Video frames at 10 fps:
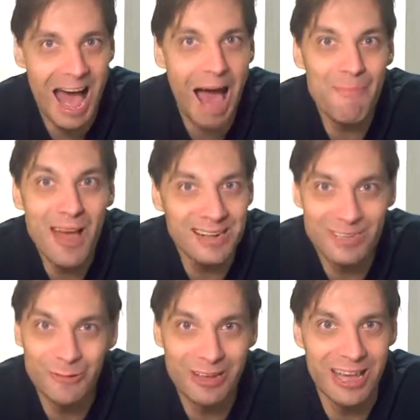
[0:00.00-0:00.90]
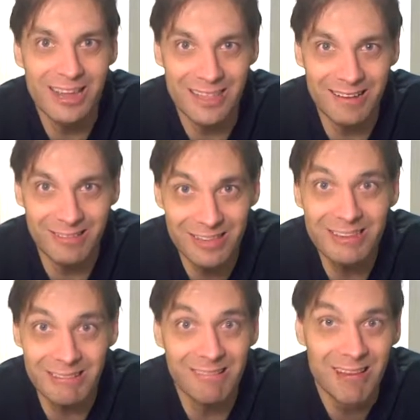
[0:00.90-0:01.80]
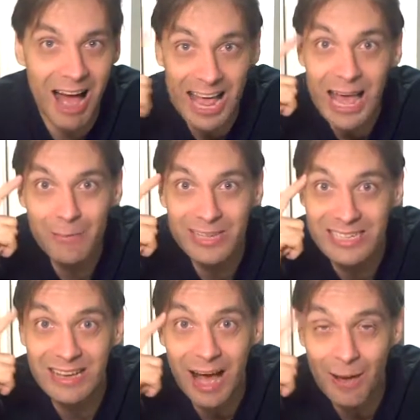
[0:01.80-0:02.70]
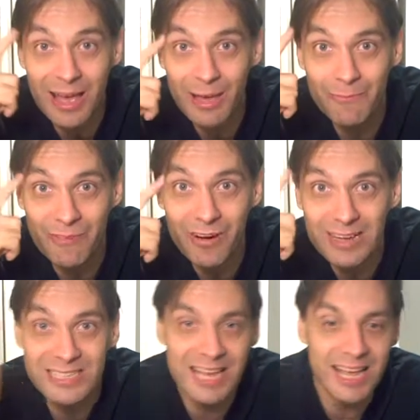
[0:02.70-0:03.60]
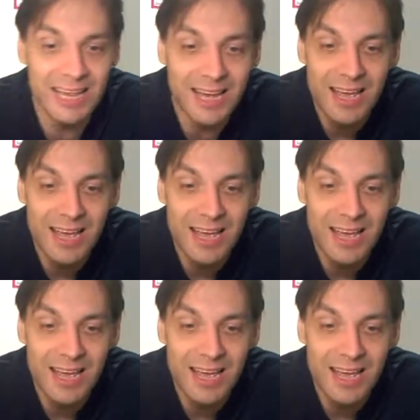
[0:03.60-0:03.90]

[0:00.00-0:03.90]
I'm not doing anything illegal. I am in, I am very sane.